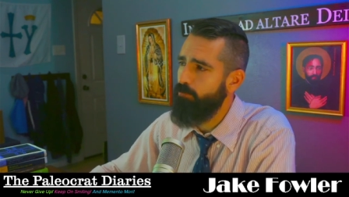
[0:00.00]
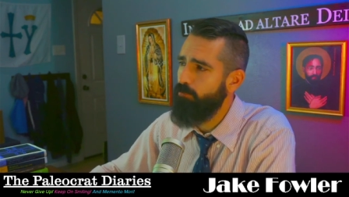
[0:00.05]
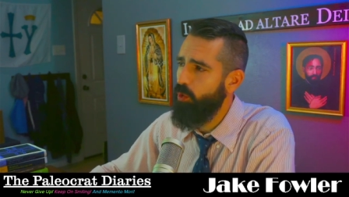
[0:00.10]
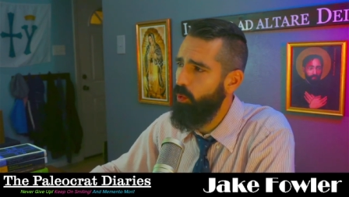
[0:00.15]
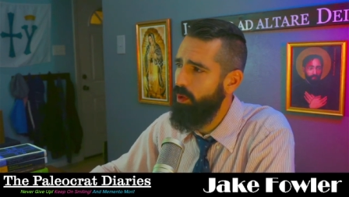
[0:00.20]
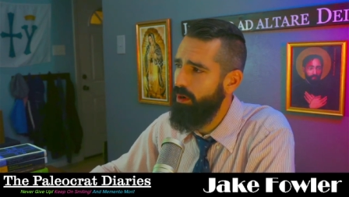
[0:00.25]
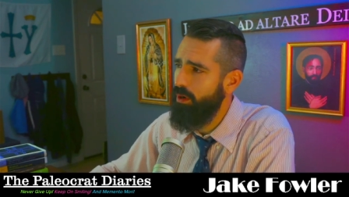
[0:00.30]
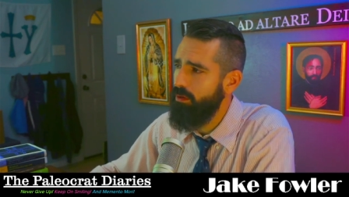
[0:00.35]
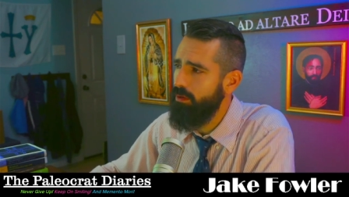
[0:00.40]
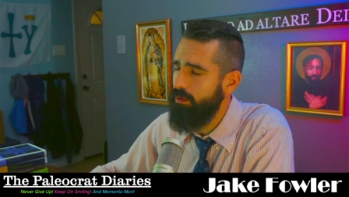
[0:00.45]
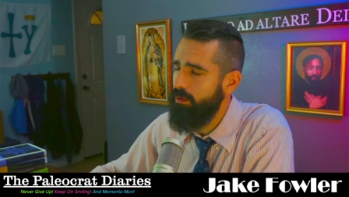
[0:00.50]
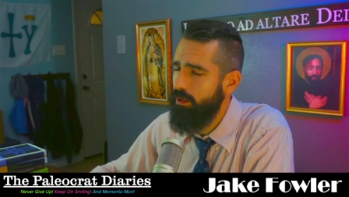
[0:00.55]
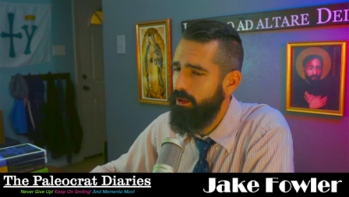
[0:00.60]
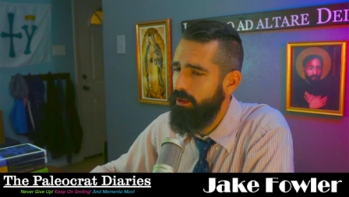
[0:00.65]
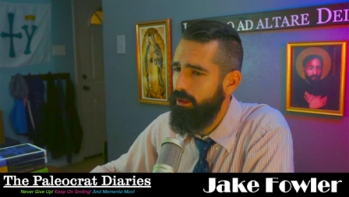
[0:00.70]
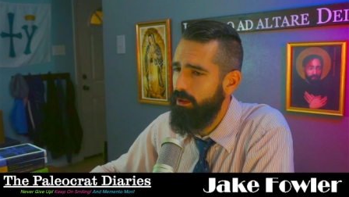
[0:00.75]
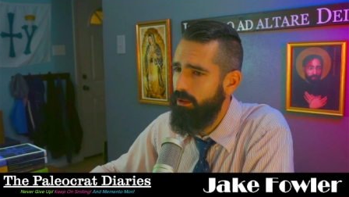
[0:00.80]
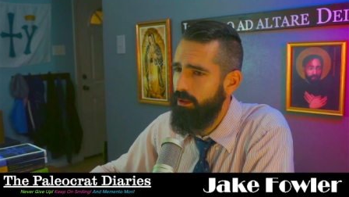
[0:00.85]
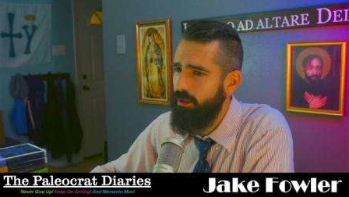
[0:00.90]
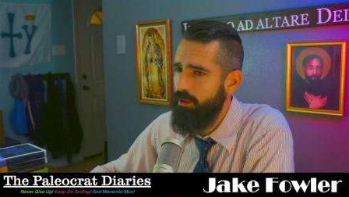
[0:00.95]
Well,
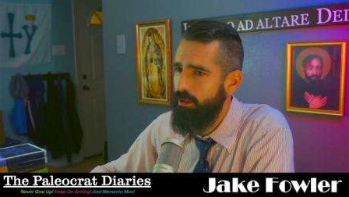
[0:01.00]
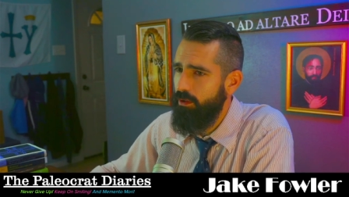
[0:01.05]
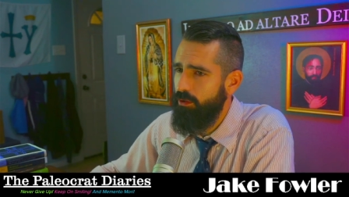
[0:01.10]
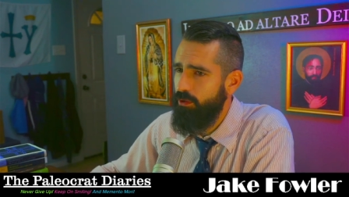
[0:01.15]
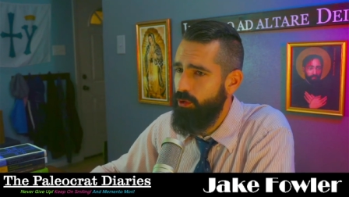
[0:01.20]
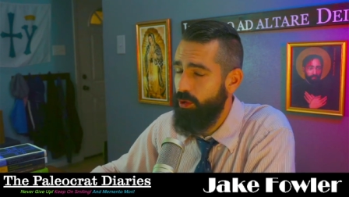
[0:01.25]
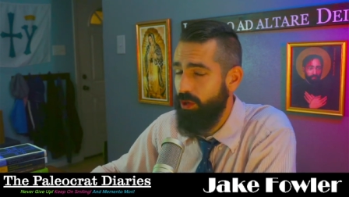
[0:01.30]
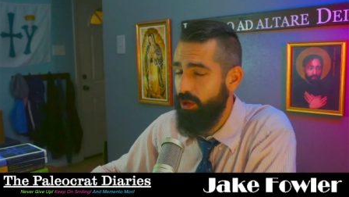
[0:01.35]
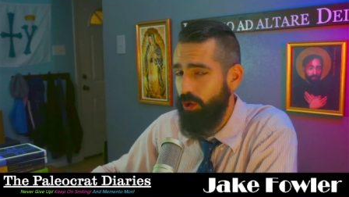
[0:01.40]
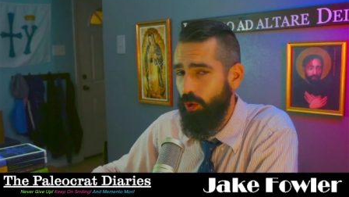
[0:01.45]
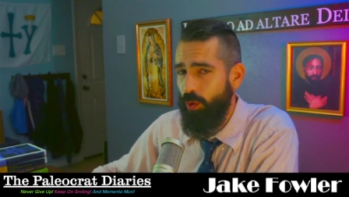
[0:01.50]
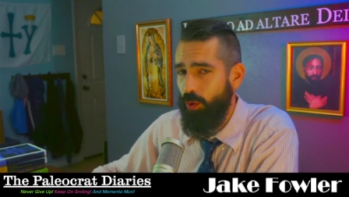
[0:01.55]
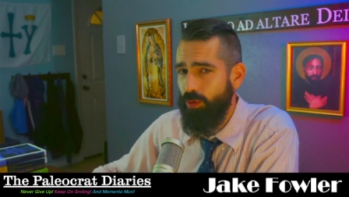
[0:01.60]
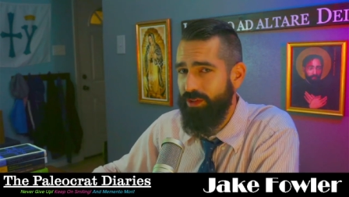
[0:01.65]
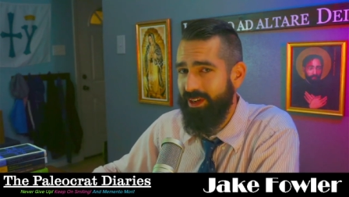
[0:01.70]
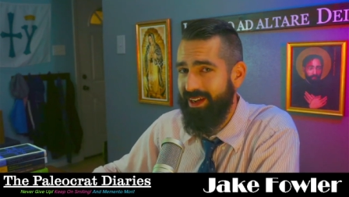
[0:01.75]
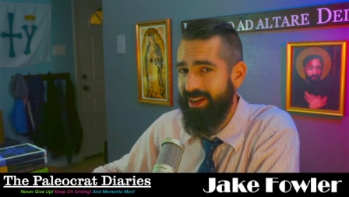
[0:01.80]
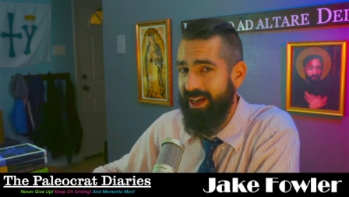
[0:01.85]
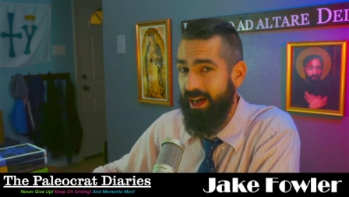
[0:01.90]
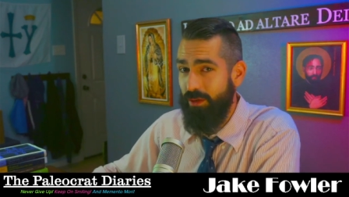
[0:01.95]
you can hold a
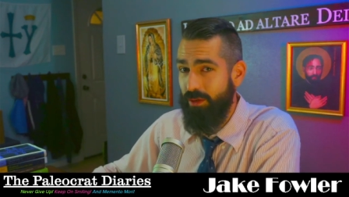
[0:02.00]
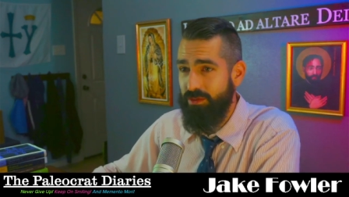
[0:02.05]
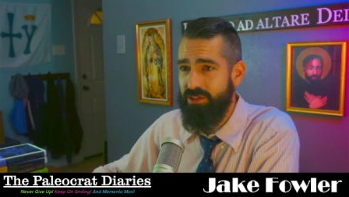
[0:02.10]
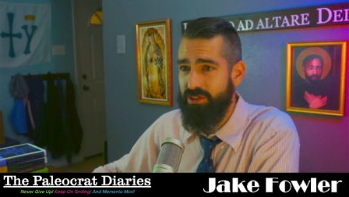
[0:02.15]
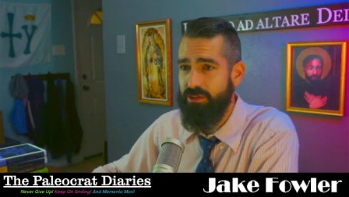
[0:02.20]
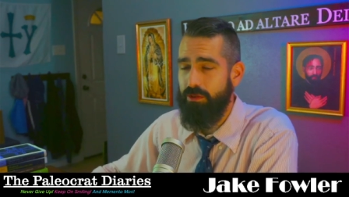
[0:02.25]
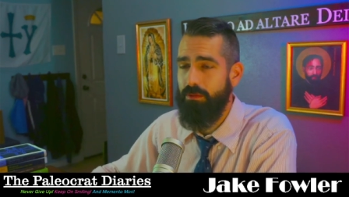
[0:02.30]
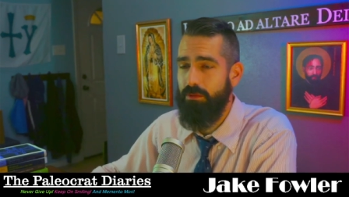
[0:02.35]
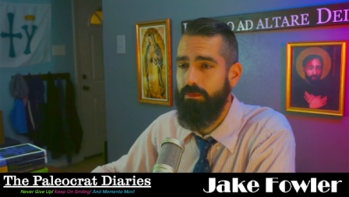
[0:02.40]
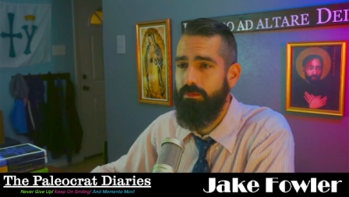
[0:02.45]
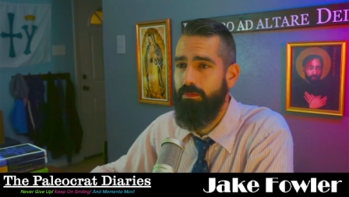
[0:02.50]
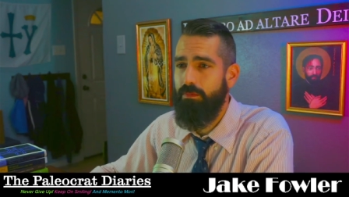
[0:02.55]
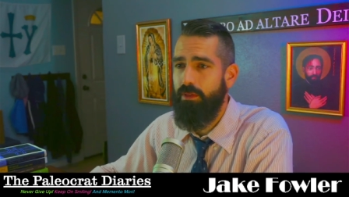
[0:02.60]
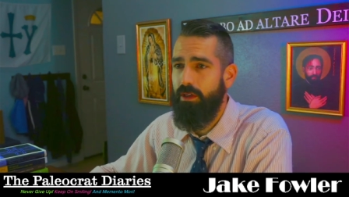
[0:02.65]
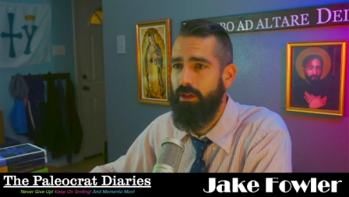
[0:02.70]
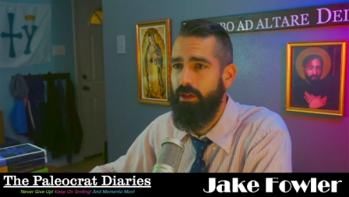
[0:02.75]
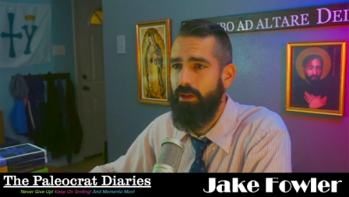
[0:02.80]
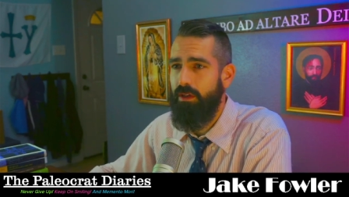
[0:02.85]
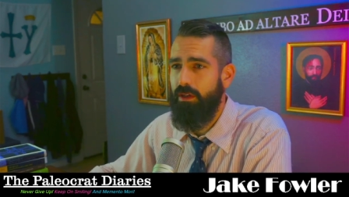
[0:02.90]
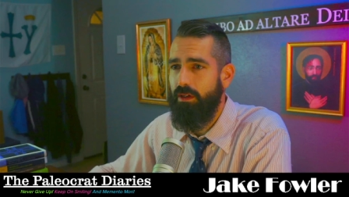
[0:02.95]
council
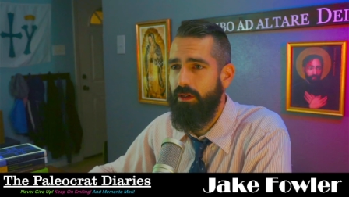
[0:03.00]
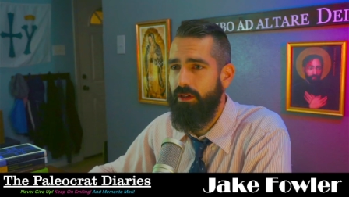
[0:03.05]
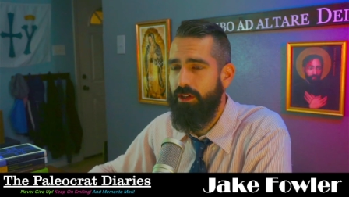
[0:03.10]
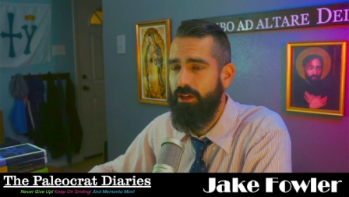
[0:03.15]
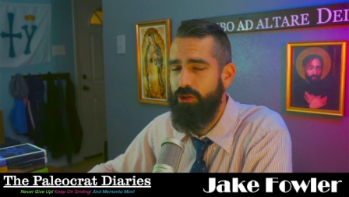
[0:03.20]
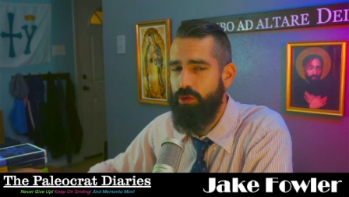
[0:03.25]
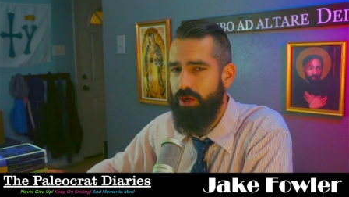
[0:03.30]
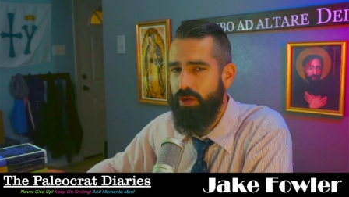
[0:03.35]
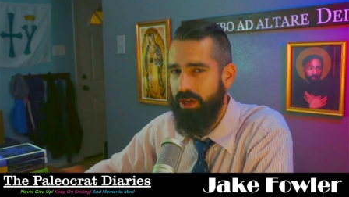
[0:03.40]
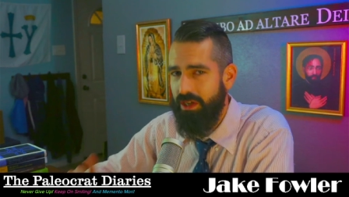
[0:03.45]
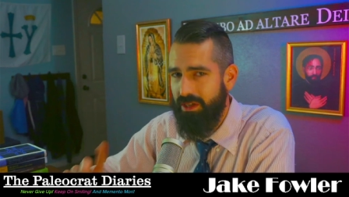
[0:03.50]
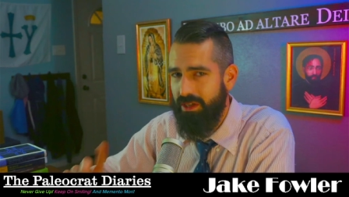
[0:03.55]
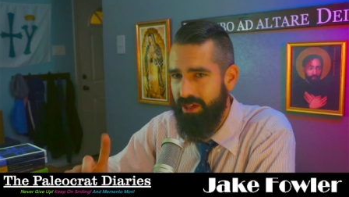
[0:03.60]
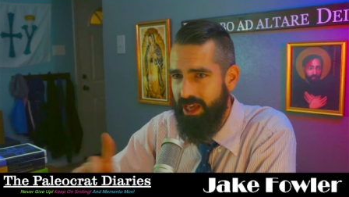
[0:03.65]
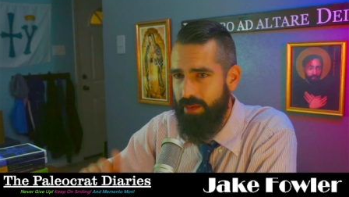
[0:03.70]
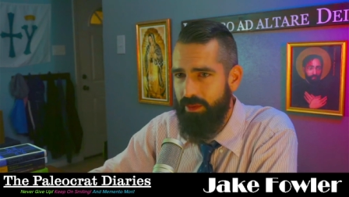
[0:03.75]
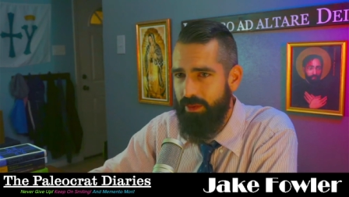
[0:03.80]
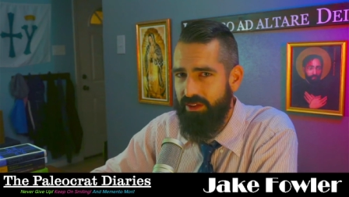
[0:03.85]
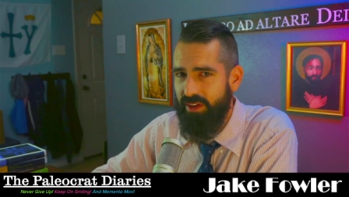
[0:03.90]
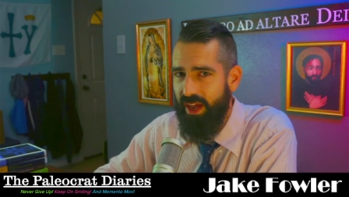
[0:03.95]
and you can
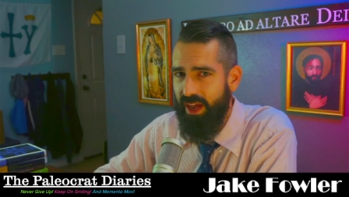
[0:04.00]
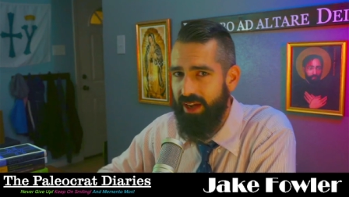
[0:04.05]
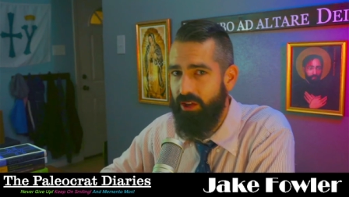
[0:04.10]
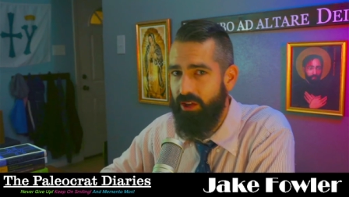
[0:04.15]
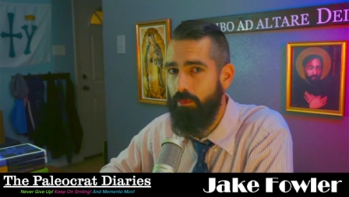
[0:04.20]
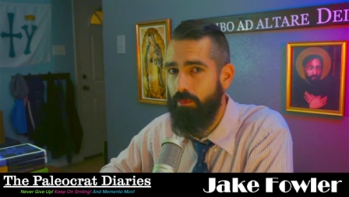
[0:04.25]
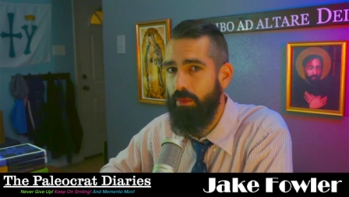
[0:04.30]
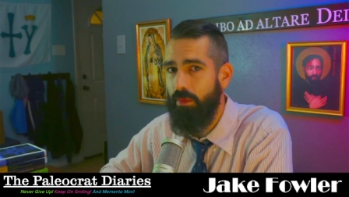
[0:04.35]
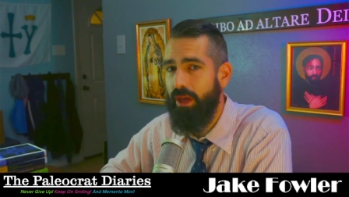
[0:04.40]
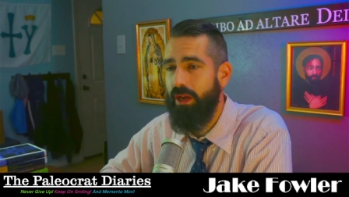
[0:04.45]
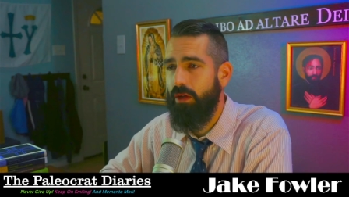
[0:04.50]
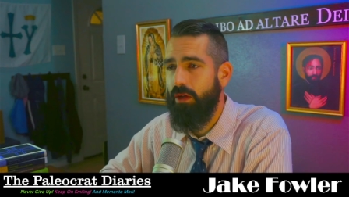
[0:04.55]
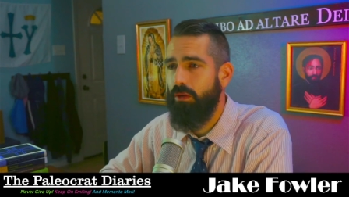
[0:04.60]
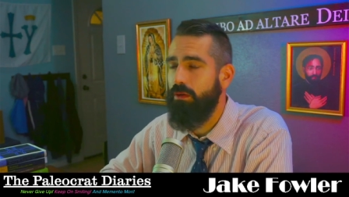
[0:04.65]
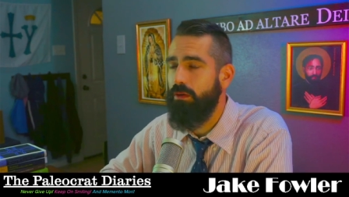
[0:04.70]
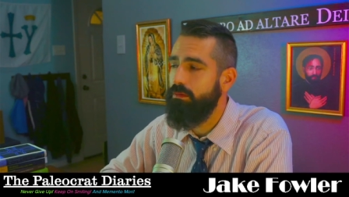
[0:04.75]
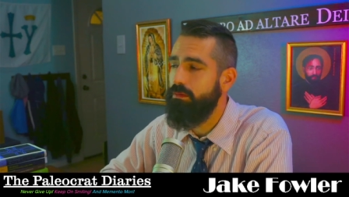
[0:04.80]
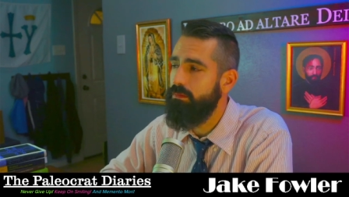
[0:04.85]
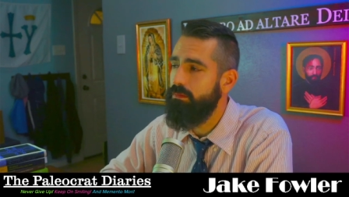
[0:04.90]
claim it's ecumenical.